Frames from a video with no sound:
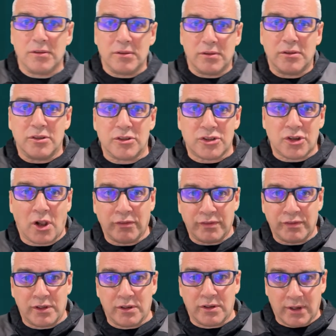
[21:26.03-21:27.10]

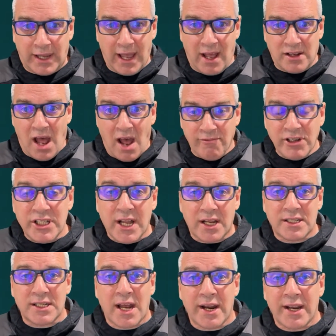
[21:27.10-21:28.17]
Solvent restart
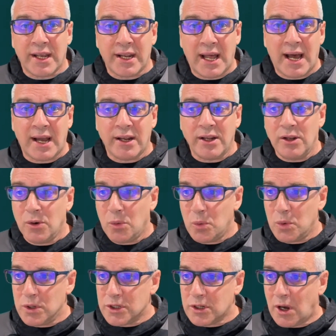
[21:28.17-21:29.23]
Saturday at 9
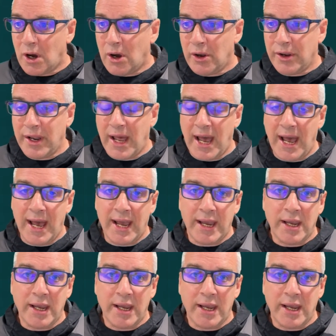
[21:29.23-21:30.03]
was on a,